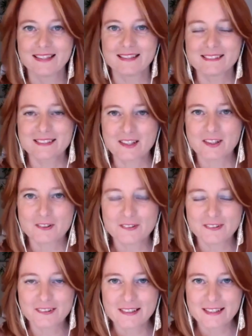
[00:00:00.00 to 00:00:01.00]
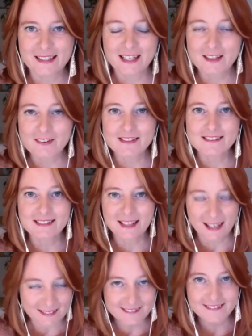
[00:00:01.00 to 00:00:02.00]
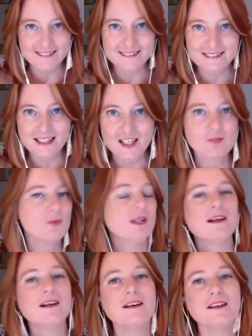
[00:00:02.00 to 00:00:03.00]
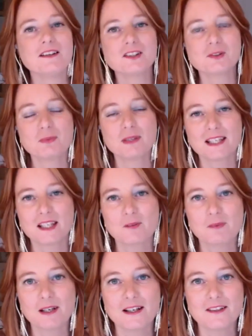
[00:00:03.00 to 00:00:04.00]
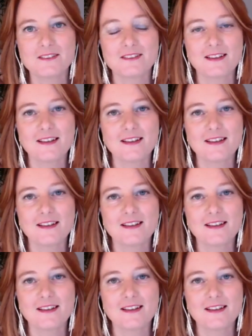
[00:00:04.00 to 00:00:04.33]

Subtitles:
So here is Candace, and we are speaking about